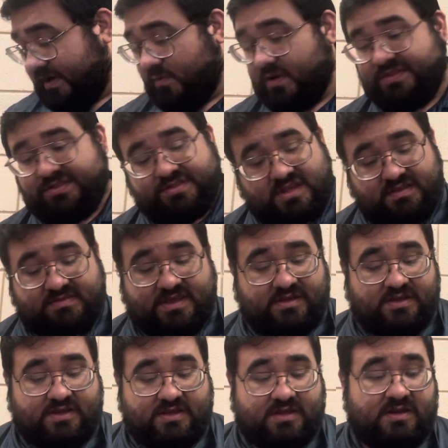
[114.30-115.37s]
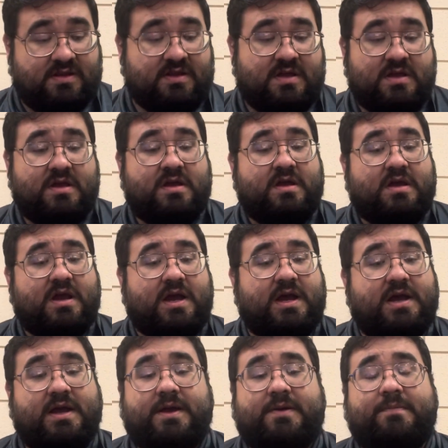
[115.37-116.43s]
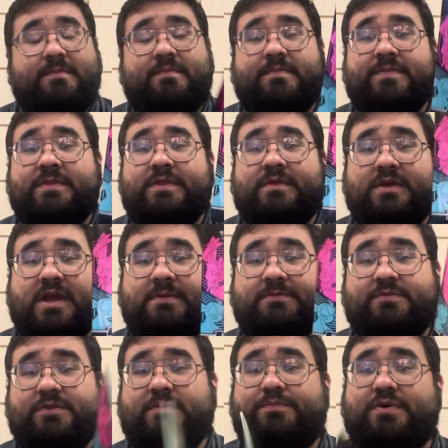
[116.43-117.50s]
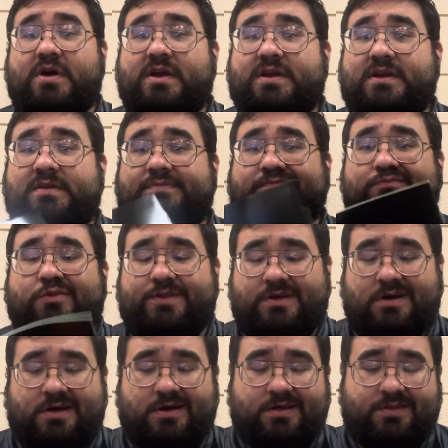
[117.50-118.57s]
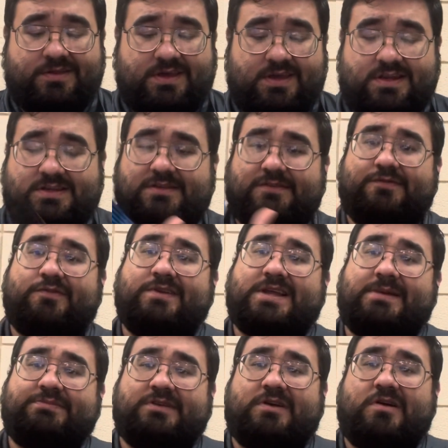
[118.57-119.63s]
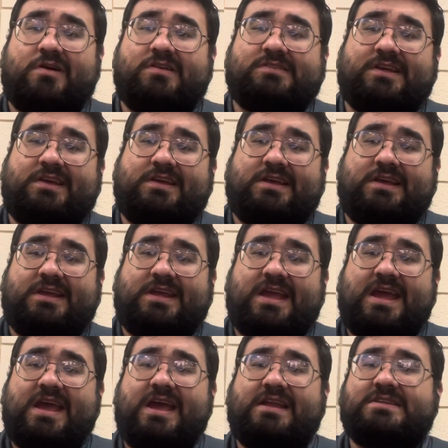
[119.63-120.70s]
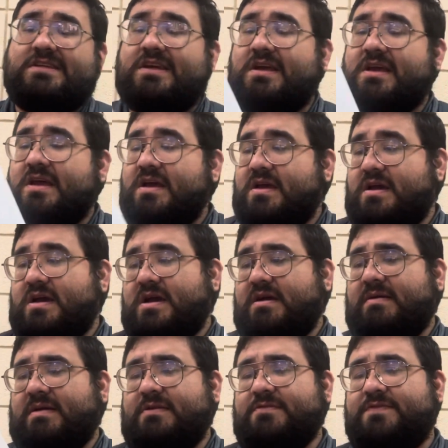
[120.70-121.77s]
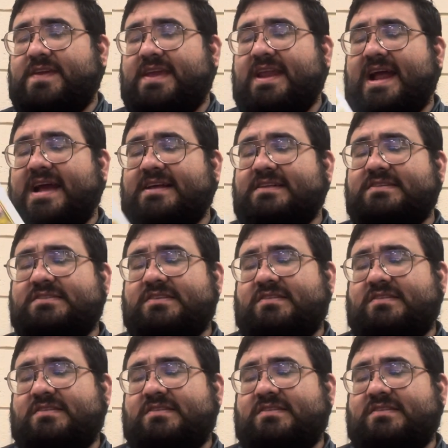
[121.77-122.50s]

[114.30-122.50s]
one thing that you could. Comes with the book with all the different types of cards that you can get. I don't think it has